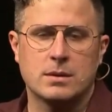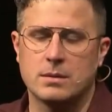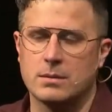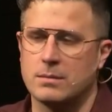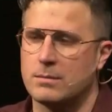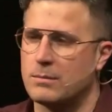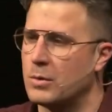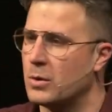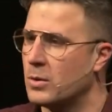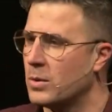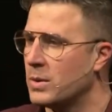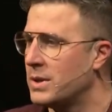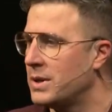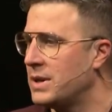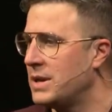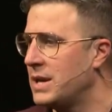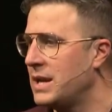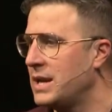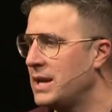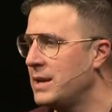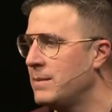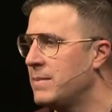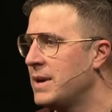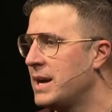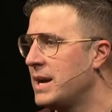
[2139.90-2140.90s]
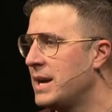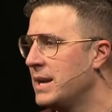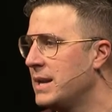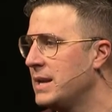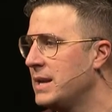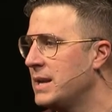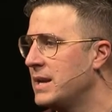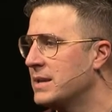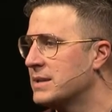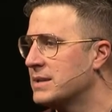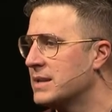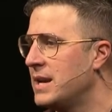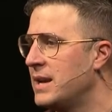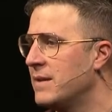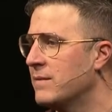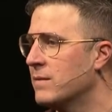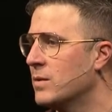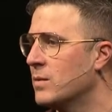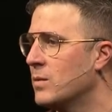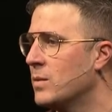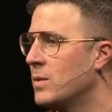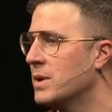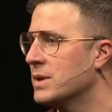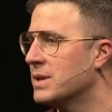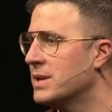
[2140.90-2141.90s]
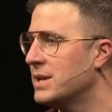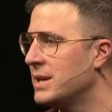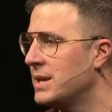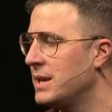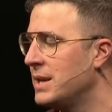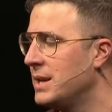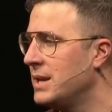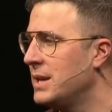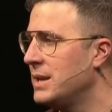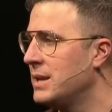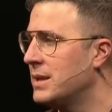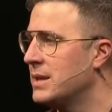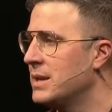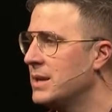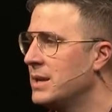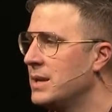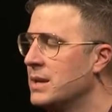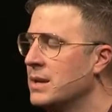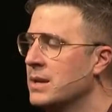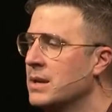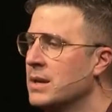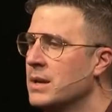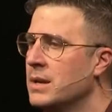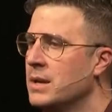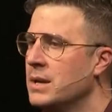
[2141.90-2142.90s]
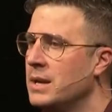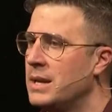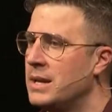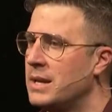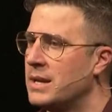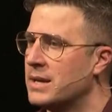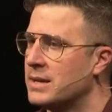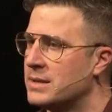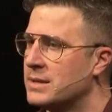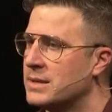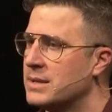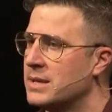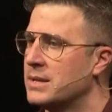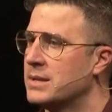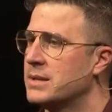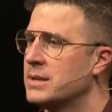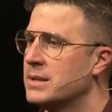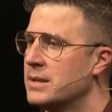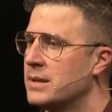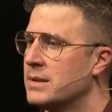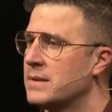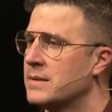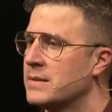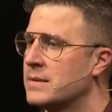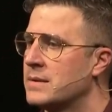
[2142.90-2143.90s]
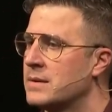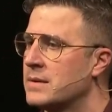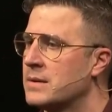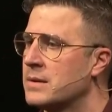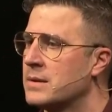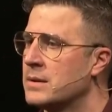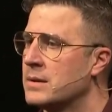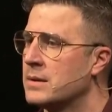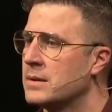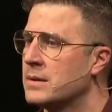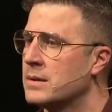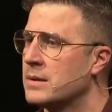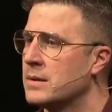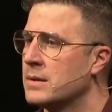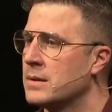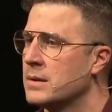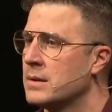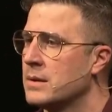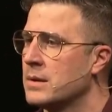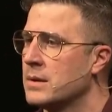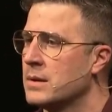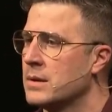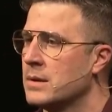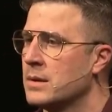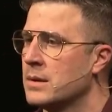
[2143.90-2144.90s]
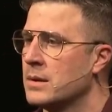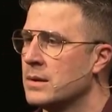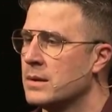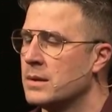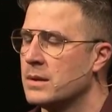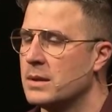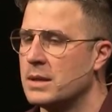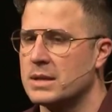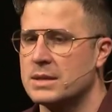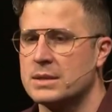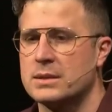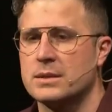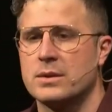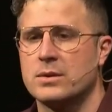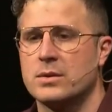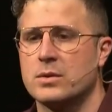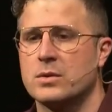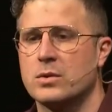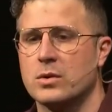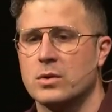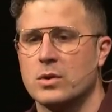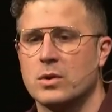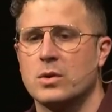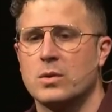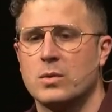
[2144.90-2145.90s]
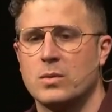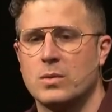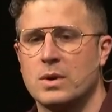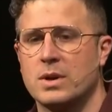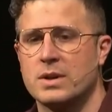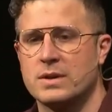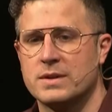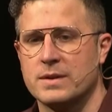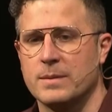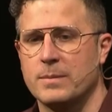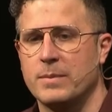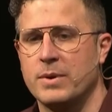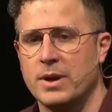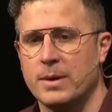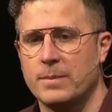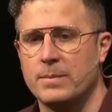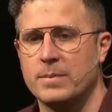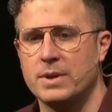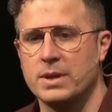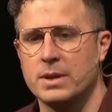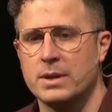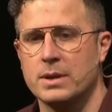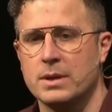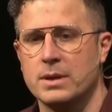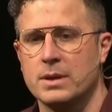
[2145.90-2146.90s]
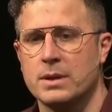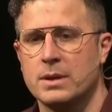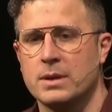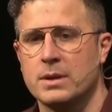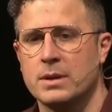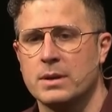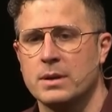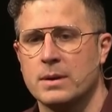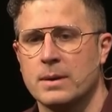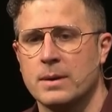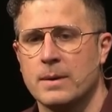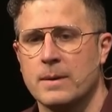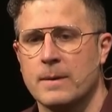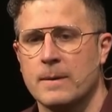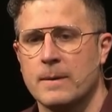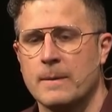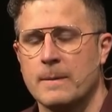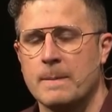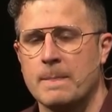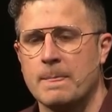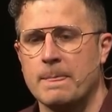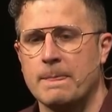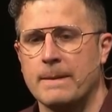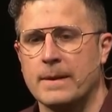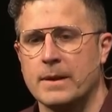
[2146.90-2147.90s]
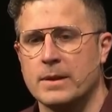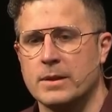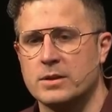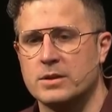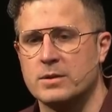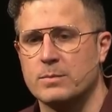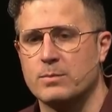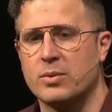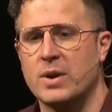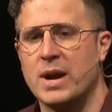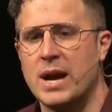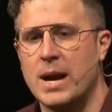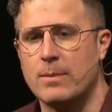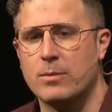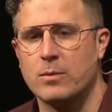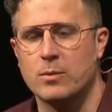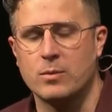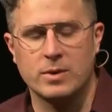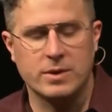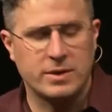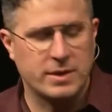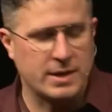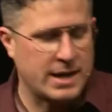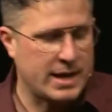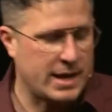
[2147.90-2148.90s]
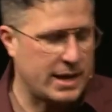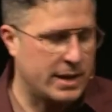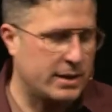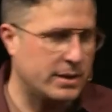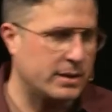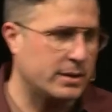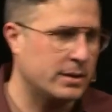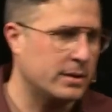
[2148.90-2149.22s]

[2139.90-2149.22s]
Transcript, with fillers: More than anybody has ever wanted anything in existence, this little girl wants a puppy. And there's a problem with that.